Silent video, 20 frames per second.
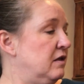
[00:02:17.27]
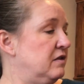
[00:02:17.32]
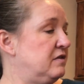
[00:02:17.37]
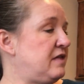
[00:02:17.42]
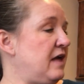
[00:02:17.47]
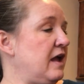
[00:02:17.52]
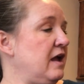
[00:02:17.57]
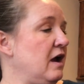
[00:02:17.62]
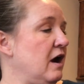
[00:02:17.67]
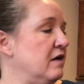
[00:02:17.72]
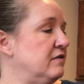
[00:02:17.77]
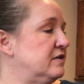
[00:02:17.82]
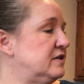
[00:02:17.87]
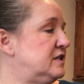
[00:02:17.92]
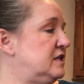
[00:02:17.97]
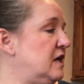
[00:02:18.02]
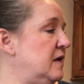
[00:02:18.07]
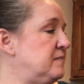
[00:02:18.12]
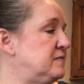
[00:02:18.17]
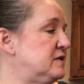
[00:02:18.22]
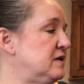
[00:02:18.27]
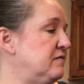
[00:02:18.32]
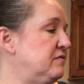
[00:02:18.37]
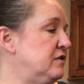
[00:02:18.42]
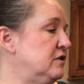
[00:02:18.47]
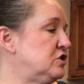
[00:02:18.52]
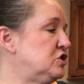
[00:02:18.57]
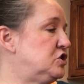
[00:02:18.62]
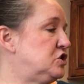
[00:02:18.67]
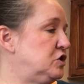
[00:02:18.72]
They are the tips of
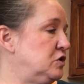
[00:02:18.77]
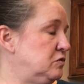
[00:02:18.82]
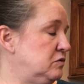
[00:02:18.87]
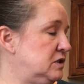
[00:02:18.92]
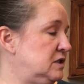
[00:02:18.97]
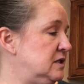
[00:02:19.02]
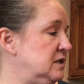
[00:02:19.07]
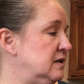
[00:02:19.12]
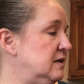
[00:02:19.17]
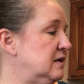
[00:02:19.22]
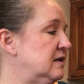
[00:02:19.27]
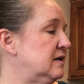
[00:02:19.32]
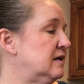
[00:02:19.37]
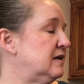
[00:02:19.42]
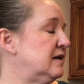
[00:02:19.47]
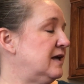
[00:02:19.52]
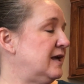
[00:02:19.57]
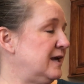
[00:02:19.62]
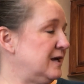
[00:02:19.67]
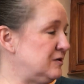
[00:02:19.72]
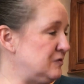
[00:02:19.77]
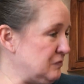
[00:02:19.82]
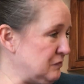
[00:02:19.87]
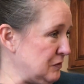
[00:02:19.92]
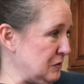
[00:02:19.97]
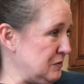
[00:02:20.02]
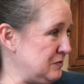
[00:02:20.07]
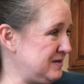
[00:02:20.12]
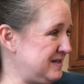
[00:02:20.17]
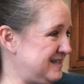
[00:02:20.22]
the shoot and
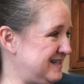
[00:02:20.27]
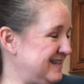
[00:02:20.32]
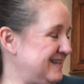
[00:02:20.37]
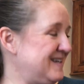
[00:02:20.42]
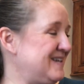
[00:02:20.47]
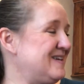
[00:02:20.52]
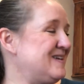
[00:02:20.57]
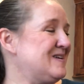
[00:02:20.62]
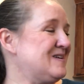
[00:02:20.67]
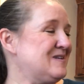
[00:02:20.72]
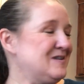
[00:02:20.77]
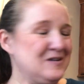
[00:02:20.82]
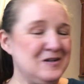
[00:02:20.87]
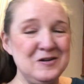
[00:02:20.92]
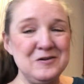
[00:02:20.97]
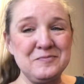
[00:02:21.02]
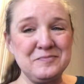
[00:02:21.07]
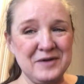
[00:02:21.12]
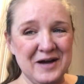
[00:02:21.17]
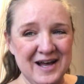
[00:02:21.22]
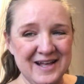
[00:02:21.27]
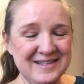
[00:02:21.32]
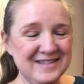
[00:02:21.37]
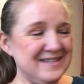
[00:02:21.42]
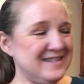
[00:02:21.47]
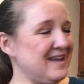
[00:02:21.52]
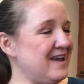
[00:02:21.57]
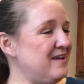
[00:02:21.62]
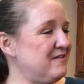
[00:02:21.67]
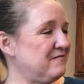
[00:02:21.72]
root, new
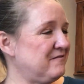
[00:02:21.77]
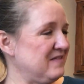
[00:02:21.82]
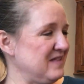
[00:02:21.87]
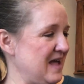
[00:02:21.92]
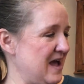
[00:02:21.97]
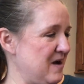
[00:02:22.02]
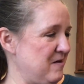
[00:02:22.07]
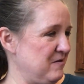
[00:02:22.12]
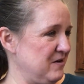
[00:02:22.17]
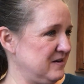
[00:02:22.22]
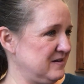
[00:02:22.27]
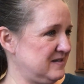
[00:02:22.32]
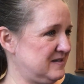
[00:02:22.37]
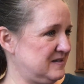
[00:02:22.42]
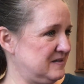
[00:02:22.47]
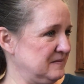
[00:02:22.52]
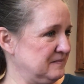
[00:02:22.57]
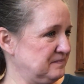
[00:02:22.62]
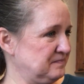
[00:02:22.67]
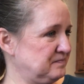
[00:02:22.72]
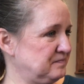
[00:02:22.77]
buds, and flowers.